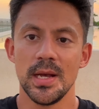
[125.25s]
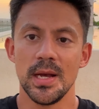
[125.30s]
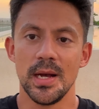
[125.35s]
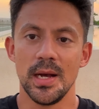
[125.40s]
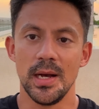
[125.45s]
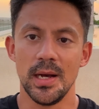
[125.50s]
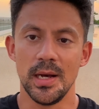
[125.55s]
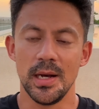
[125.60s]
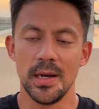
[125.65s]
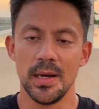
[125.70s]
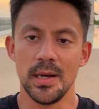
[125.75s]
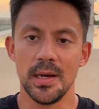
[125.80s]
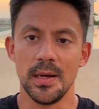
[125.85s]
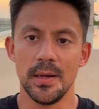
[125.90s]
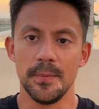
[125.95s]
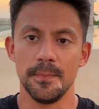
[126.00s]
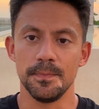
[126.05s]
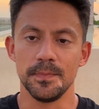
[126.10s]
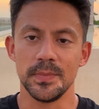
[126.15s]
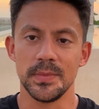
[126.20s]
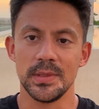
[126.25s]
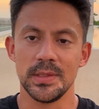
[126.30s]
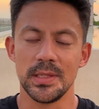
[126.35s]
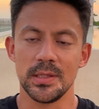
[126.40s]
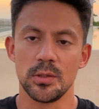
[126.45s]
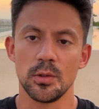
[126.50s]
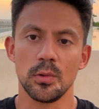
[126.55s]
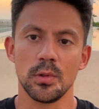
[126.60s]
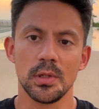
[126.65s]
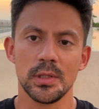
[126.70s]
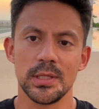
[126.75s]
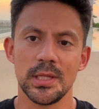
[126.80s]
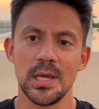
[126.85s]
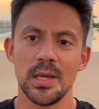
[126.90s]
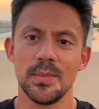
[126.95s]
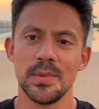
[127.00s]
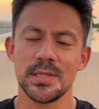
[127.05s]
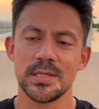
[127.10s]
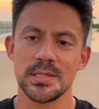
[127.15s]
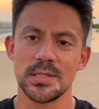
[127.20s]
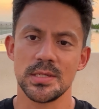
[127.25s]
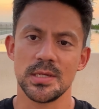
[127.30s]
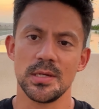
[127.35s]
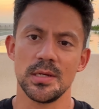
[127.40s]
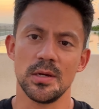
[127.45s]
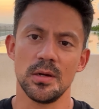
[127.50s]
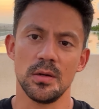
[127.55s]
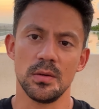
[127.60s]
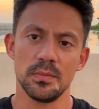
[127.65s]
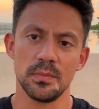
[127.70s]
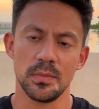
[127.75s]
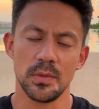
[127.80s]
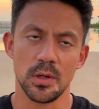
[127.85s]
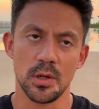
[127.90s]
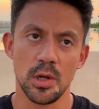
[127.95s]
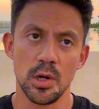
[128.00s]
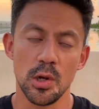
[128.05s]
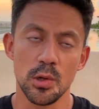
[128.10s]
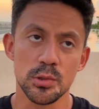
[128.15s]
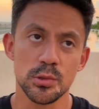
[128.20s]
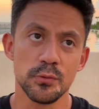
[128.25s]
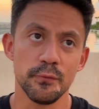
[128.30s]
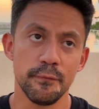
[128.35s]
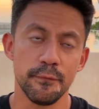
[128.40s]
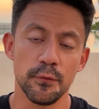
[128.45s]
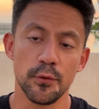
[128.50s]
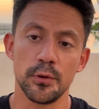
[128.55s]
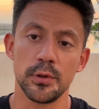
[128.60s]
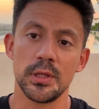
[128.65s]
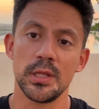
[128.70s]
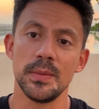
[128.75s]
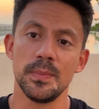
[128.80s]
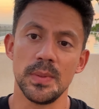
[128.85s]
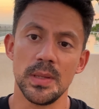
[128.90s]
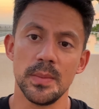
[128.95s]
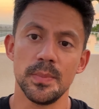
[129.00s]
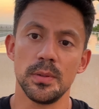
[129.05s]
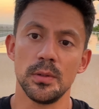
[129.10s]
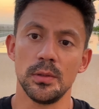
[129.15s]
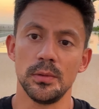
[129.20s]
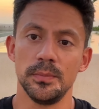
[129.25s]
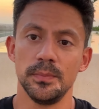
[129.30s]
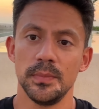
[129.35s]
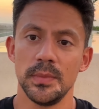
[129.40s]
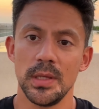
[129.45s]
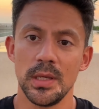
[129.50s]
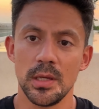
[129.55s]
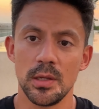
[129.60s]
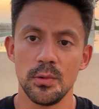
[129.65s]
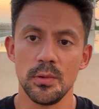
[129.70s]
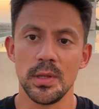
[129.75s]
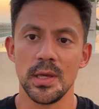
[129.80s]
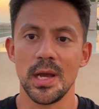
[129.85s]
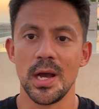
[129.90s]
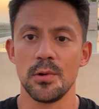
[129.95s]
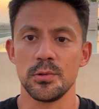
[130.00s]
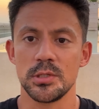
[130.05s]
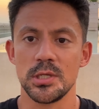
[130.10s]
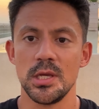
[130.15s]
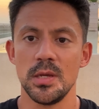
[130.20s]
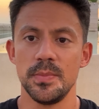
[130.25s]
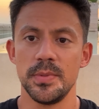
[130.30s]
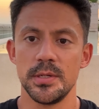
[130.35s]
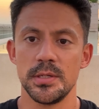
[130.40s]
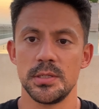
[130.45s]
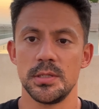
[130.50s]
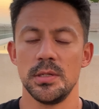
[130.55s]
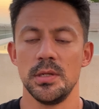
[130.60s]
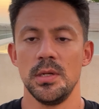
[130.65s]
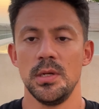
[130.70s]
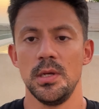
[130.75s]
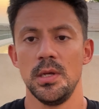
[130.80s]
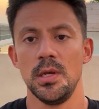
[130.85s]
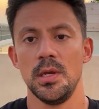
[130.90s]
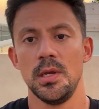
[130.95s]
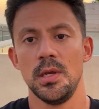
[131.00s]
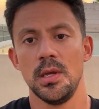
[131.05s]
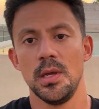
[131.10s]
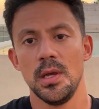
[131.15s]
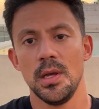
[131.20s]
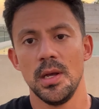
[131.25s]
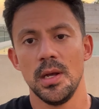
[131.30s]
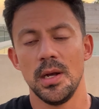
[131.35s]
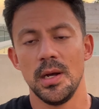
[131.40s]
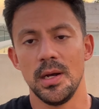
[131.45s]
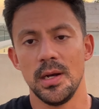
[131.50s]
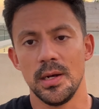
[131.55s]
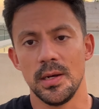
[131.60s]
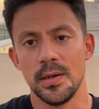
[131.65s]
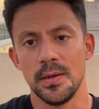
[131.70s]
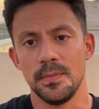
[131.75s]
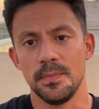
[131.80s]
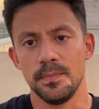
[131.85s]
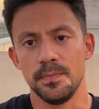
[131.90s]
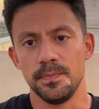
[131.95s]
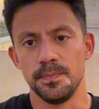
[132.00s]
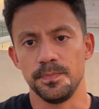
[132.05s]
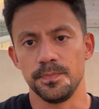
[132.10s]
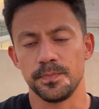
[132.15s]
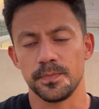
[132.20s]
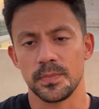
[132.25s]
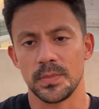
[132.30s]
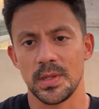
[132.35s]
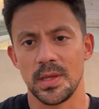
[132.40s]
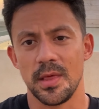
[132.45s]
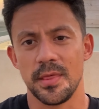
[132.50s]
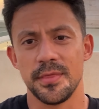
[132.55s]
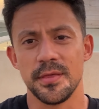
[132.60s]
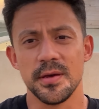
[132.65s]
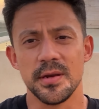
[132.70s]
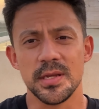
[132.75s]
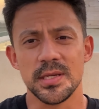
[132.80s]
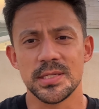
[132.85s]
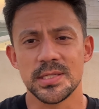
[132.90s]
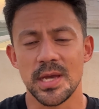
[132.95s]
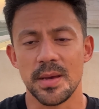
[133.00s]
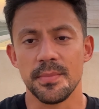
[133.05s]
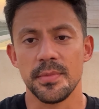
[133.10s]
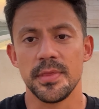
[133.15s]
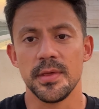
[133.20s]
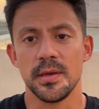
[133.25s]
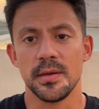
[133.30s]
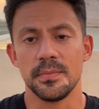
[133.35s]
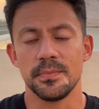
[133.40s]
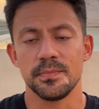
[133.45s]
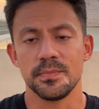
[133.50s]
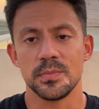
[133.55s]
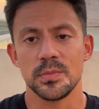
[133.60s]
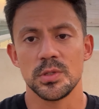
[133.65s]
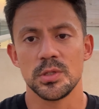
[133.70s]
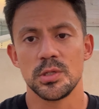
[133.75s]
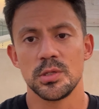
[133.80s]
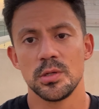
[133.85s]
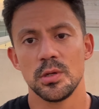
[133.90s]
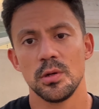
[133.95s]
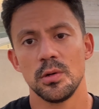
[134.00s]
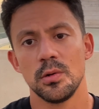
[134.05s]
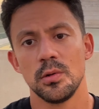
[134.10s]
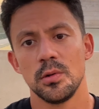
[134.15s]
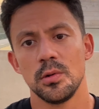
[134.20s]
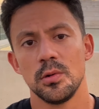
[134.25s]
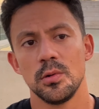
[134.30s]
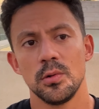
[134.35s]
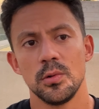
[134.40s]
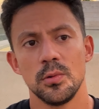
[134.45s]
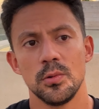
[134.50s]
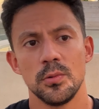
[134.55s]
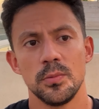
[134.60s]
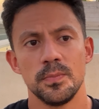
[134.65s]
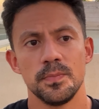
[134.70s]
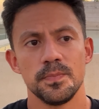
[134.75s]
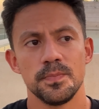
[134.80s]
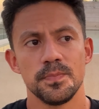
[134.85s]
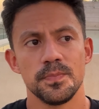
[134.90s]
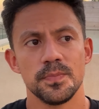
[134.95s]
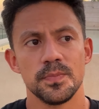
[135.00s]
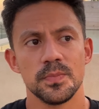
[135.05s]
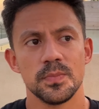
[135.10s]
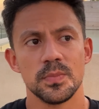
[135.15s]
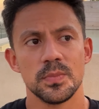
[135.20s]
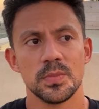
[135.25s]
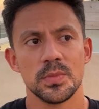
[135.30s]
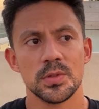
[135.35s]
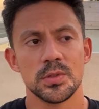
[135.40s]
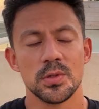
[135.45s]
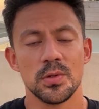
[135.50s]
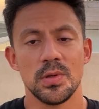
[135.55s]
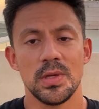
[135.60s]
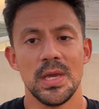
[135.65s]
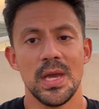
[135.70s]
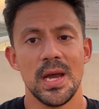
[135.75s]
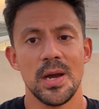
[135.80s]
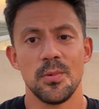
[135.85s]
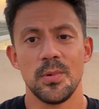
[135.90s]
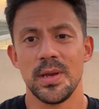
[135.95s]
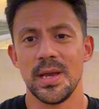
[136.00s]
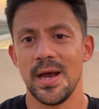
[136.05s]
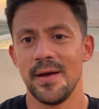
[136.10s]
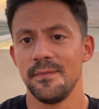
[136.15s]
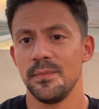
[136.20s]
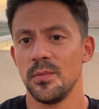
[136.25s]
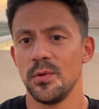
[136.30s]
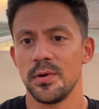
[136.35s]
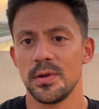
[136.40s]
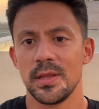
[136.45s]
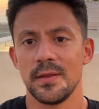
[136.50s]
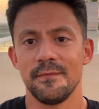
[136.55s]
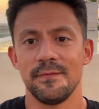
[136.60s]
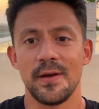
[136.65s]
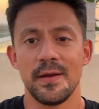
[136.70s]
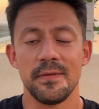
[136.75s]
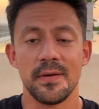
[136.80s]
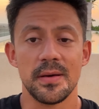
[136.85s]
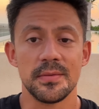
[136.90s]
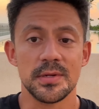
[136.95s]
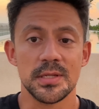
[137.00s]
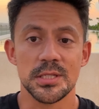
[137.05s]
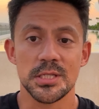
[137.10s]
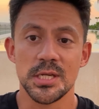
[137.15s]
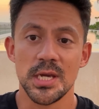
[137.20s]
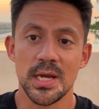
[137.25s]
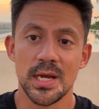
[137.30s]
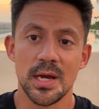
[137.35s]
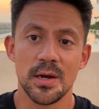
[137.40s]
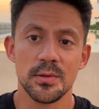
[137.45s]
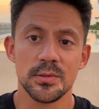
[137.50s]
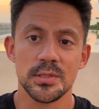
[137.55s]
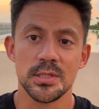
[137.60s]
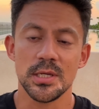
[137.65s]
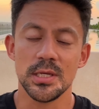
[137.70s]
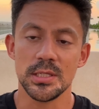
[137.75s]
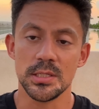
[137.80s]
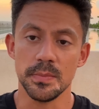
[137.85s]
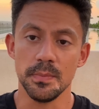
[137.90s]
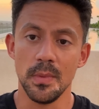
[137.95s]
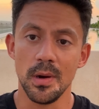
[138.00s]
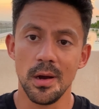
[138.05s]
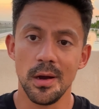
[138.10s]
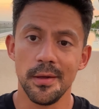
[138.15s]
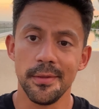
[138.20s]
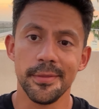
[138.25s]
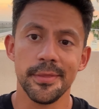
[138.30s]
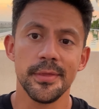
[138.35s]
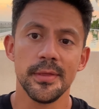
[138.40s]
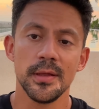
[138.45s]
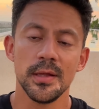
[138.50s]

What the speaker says: The total team, it's close to 40 people, including housekeepers, 30 something. So yeah, we have more than 500 checkouts each month.